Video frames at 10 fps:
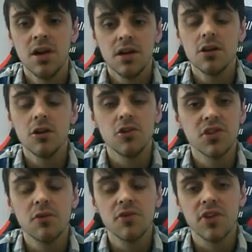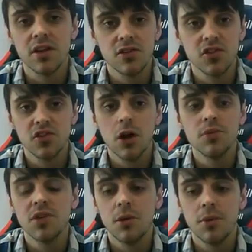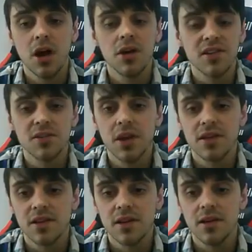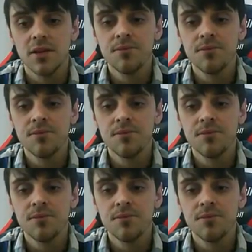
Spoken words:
you know, something just comes up unexpectedly.